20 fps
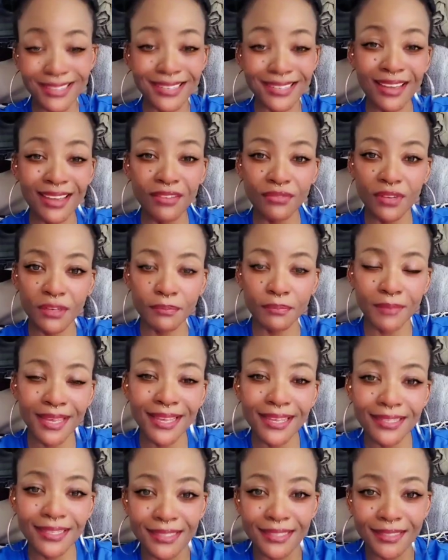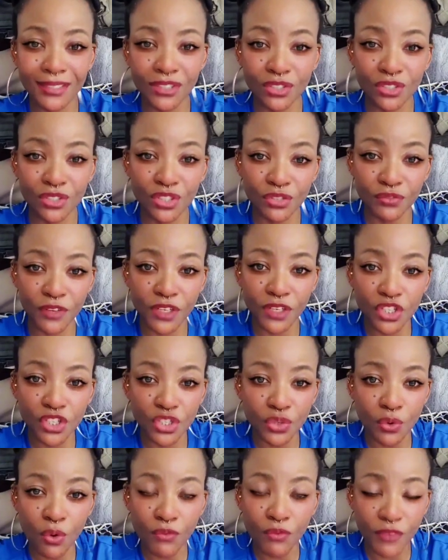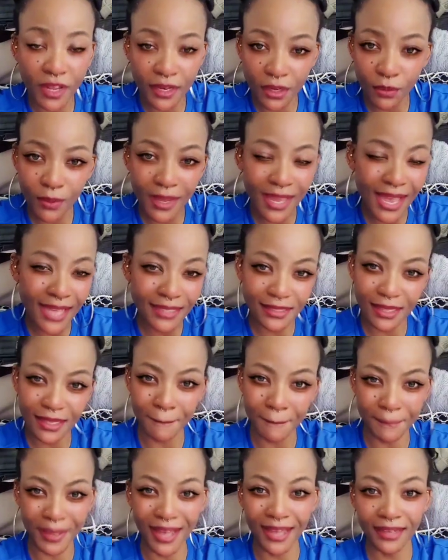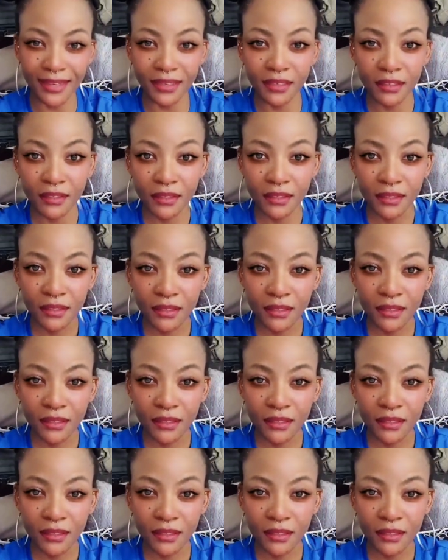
David make a decision to finish you off anyway as Nabal,